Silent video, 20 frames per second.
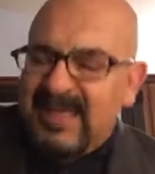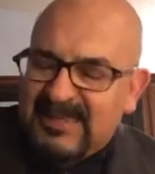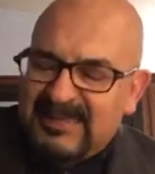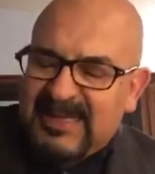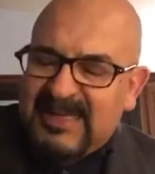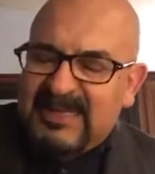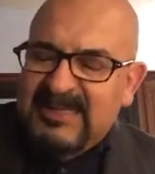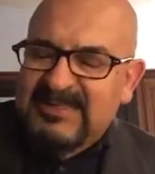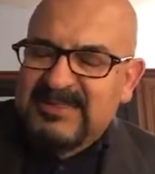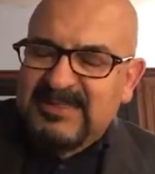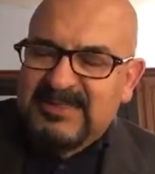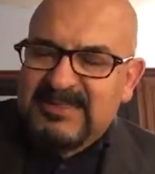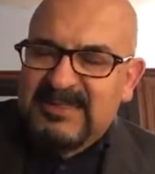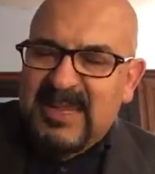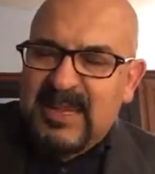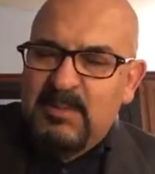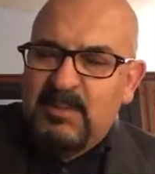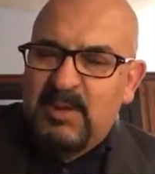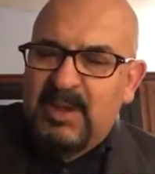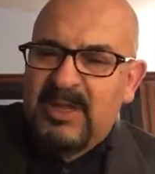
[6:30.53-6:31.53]
is the
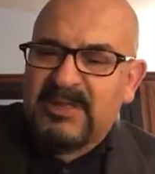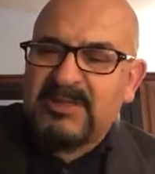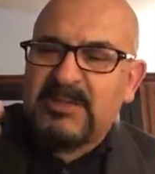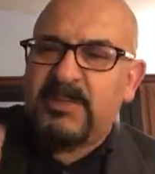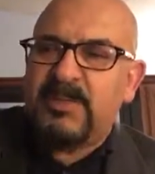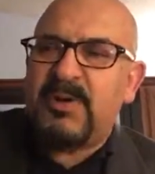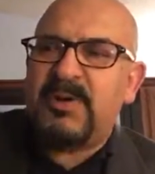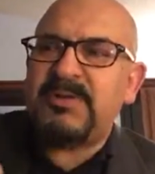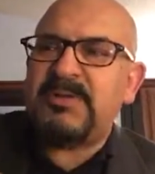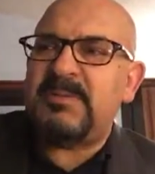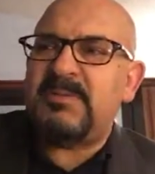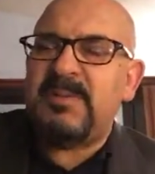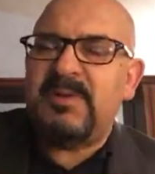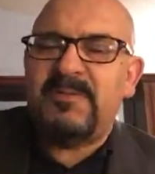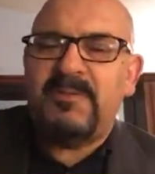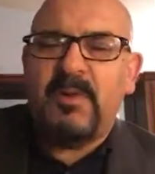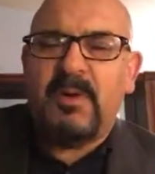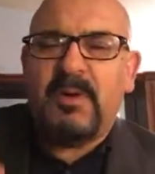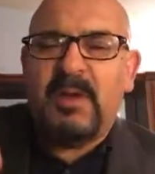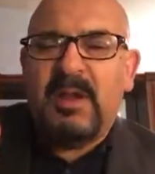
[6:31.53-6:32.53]
same way as the person
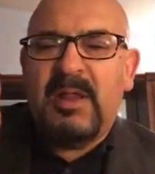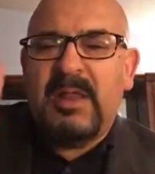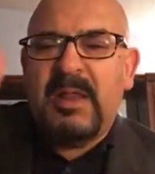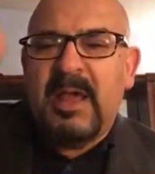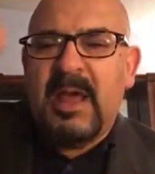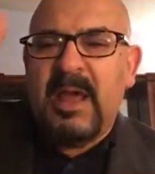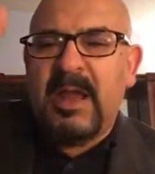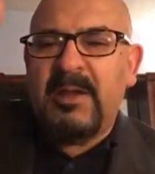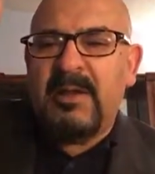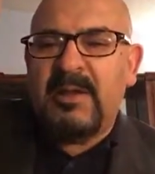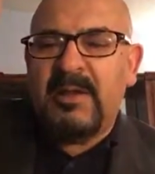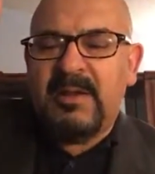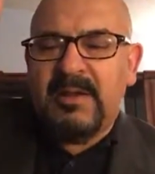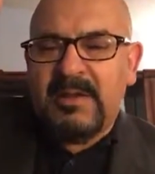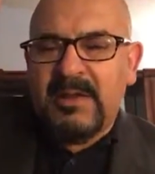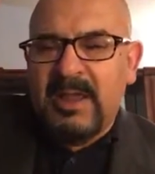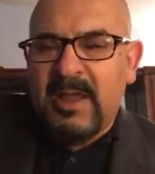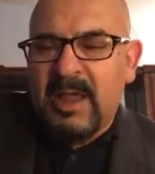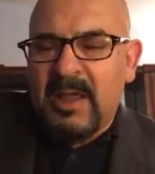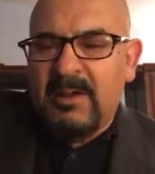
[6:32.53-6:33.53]
before,
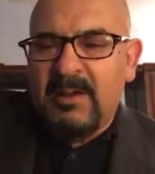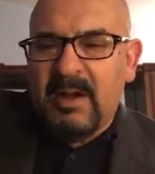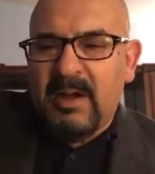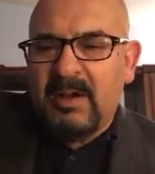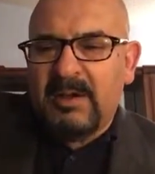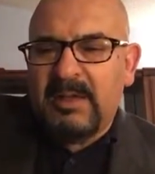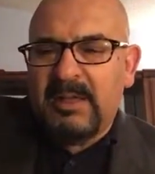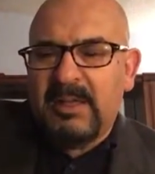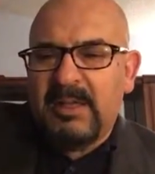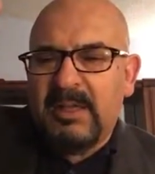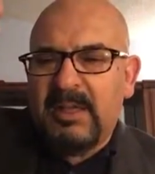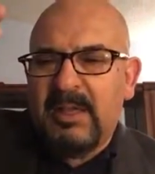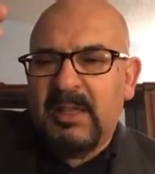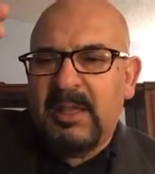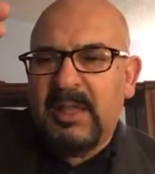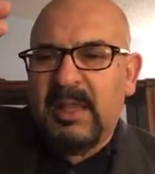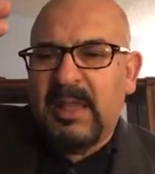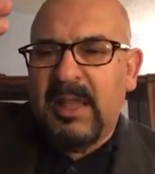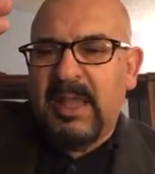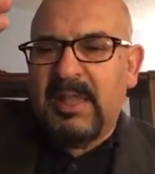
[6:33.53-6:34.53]
in a hierarchy,
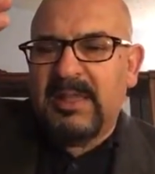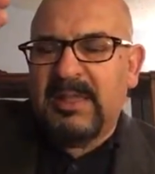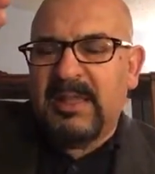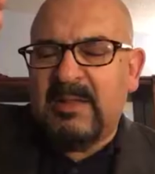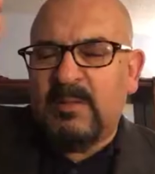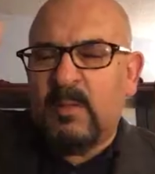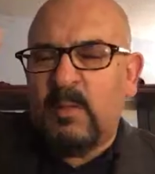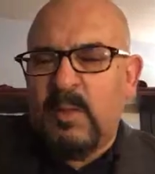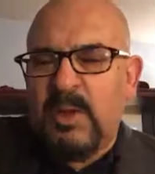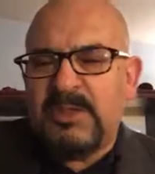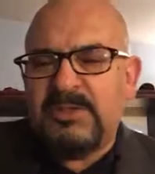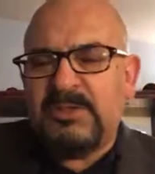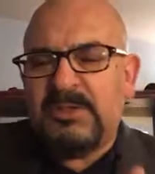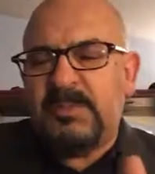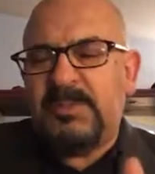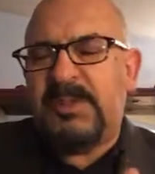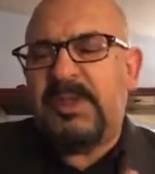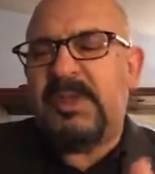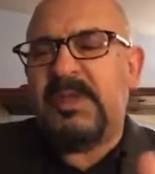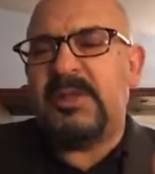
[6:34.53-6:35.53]
and that wants
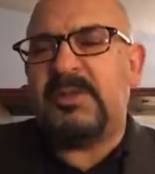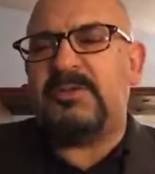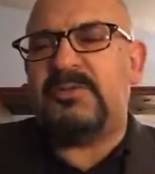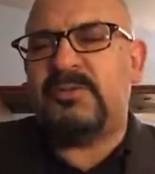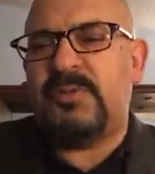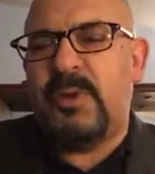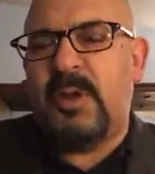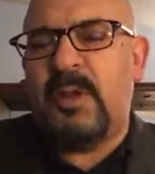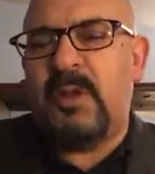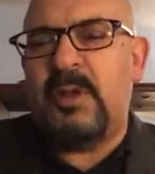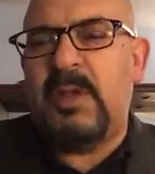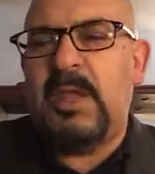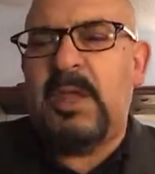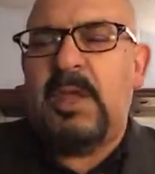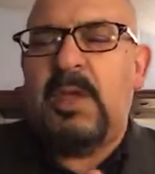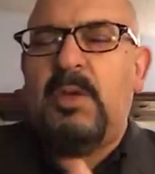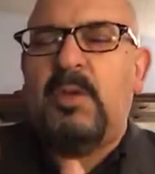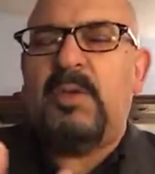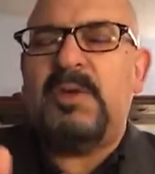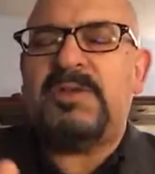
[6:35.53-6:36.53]
to be in control,
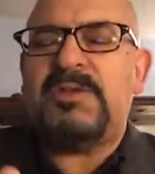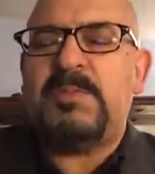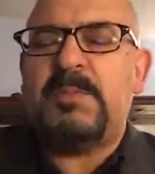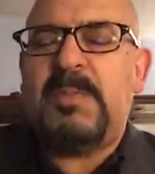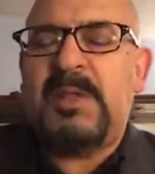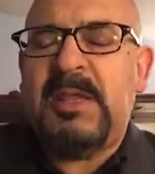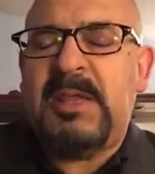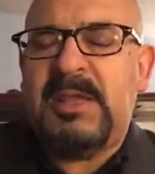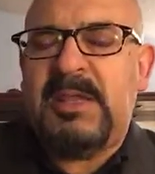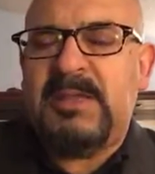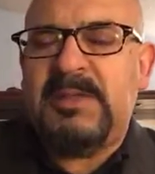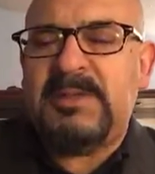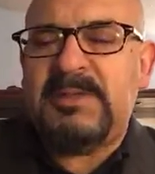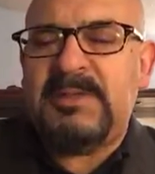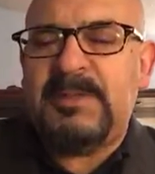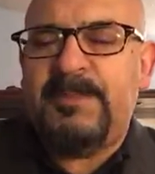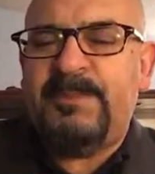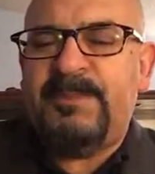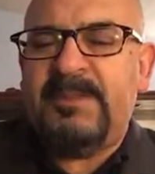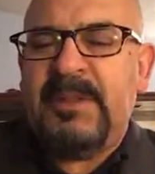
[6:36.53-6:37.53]
which
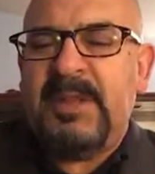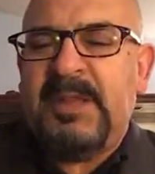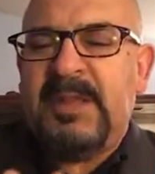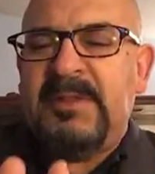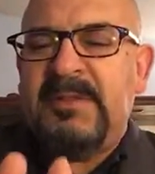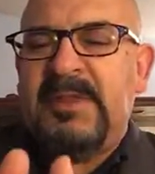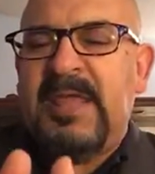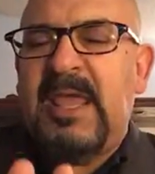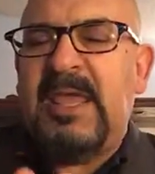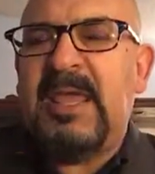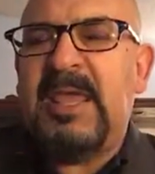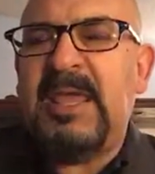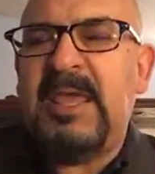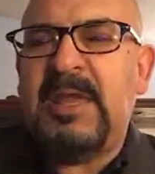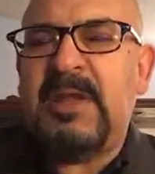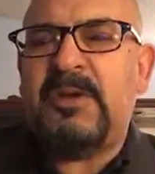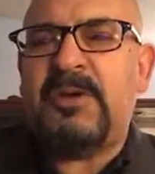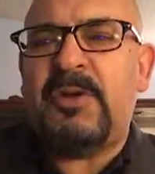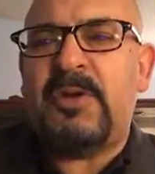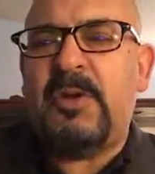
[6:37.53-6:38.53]
means they
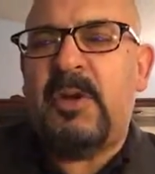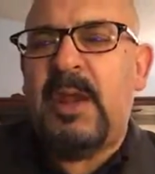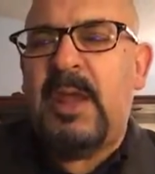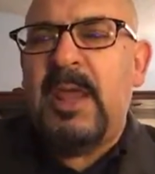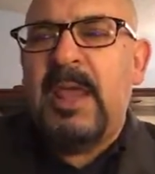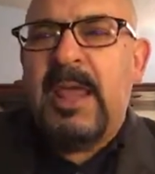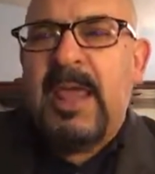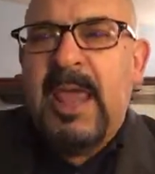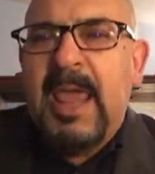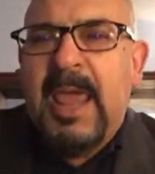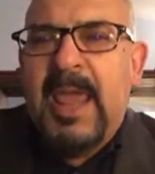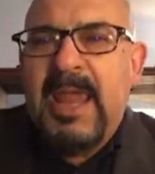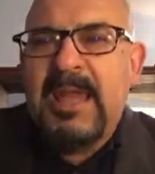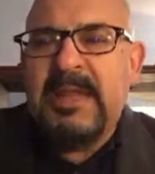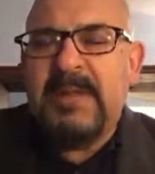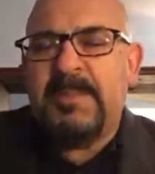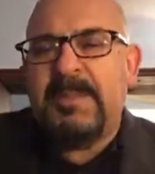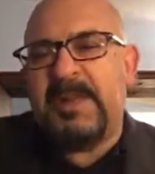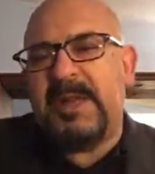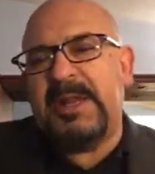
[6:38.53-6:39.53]
hinder
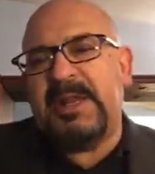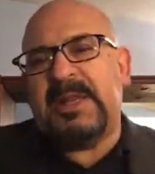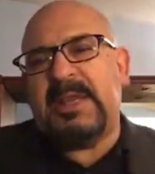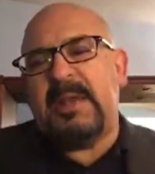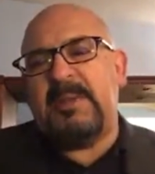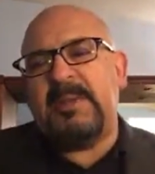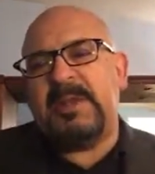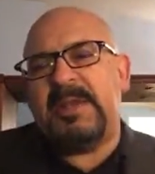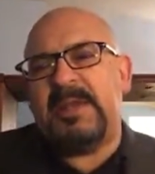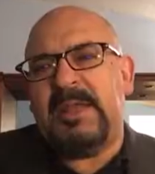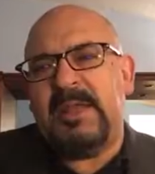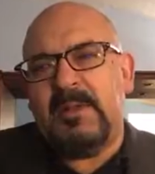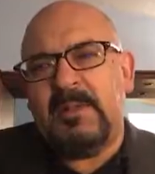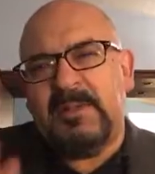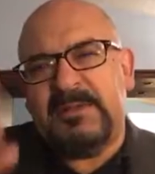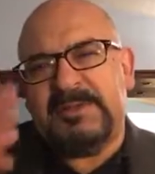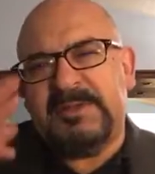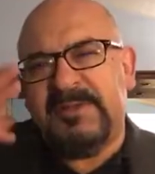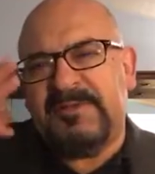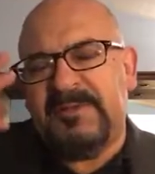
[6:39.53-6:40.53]
anybody coming in
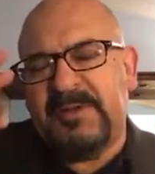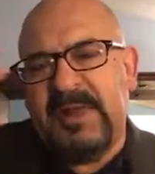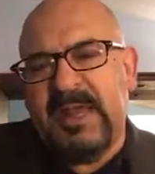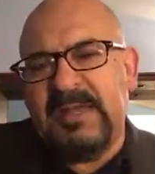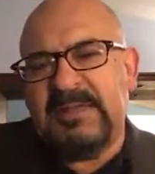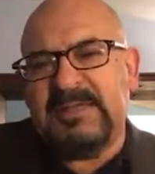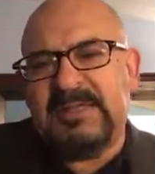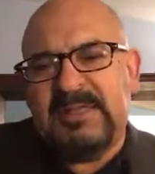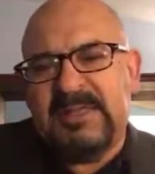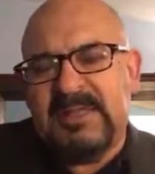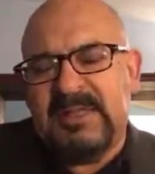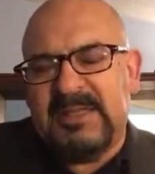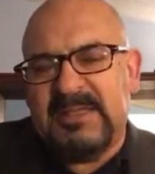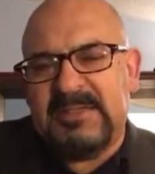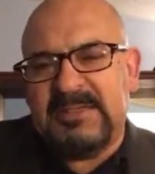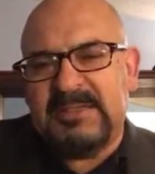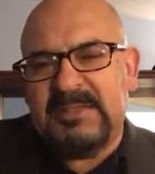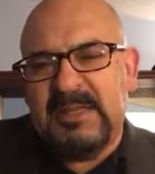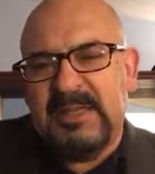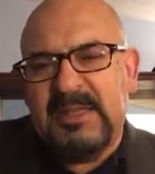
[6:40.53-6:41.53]
with different
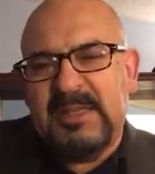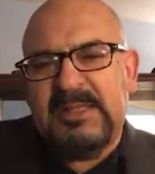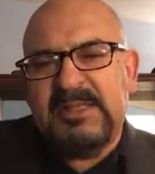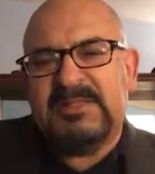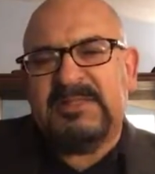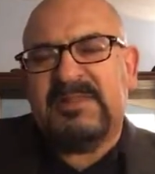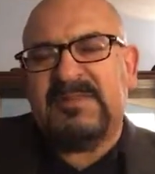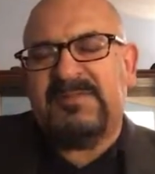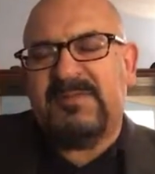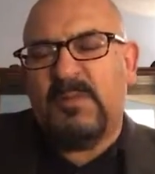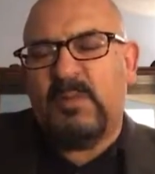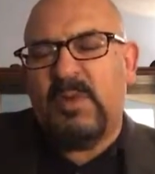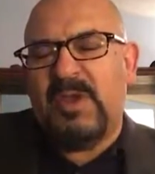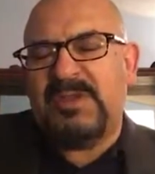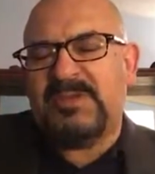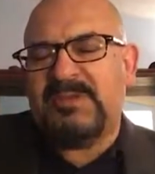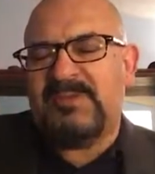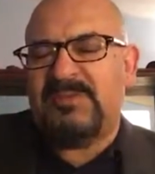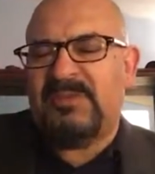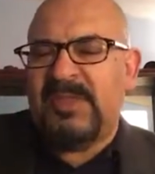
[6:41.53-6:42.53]
ideas, different
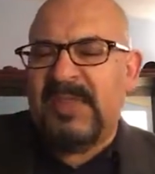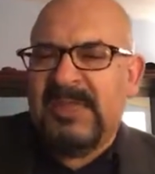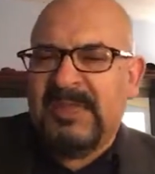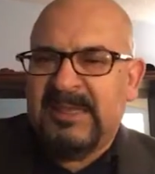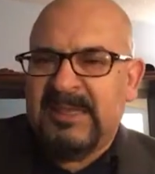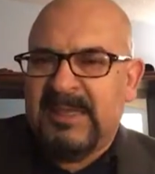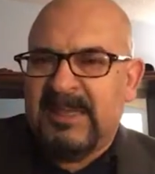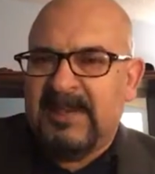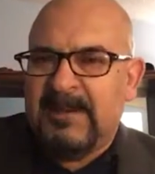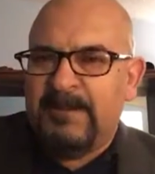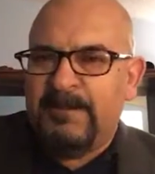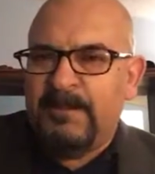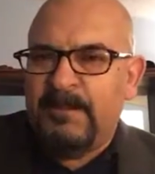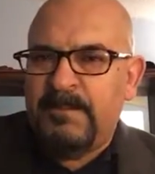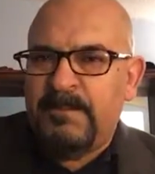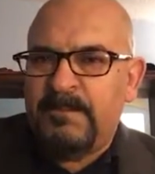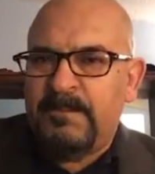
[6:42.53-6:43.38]
ways of thinking,